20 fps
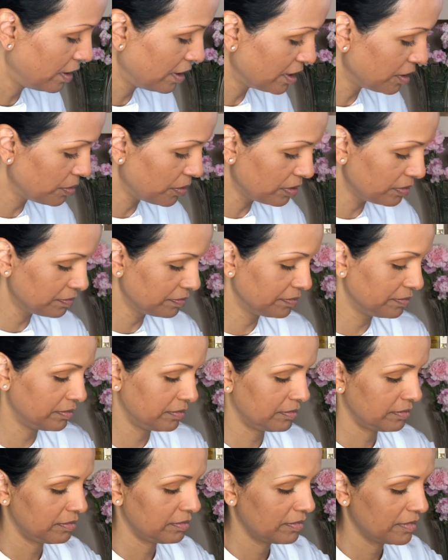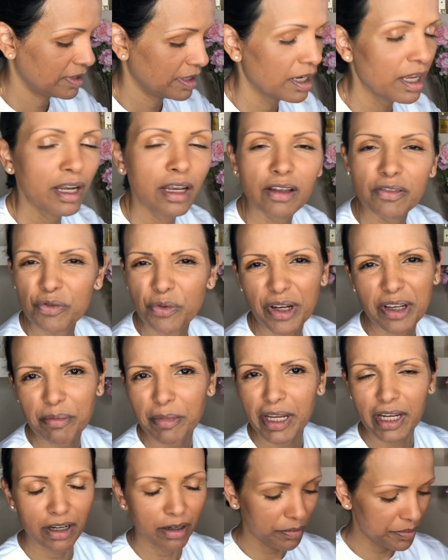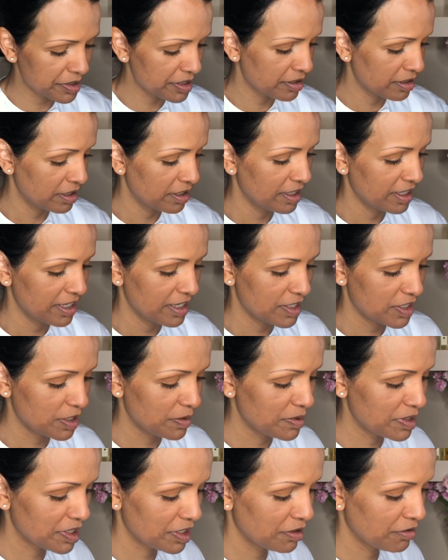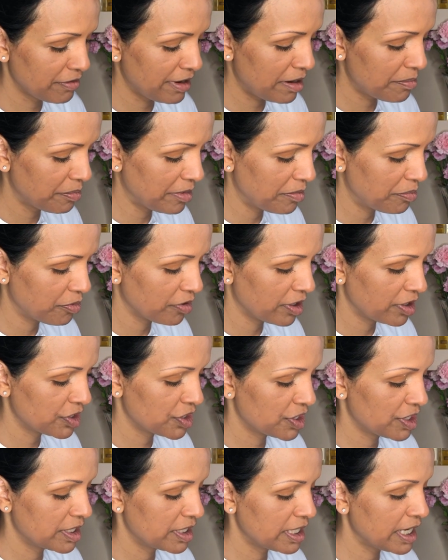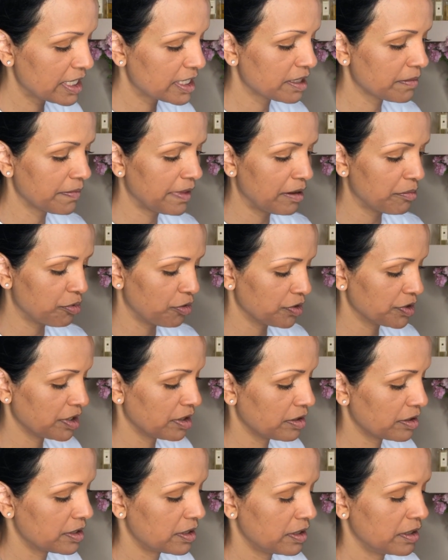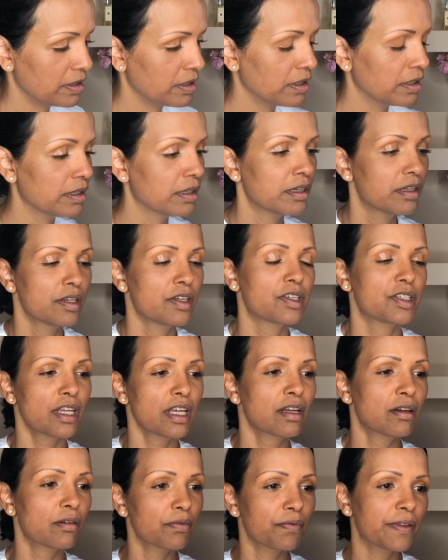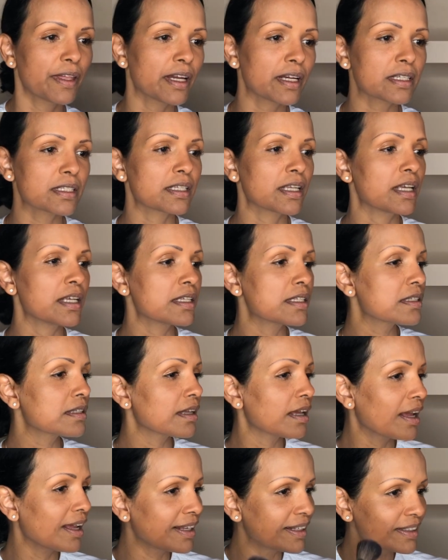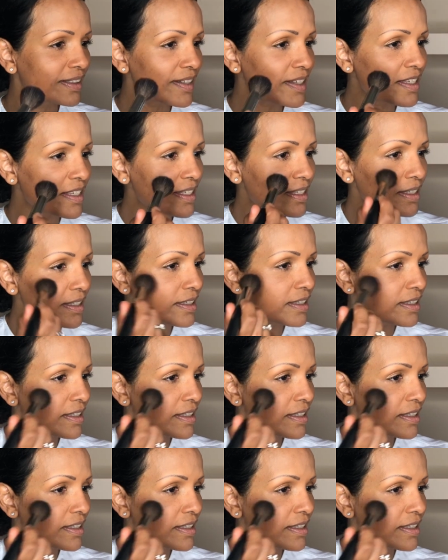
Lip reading: you know what, I love quick makeups. So I'm just going to grab my brush, take some of that product, shake off the excess, and just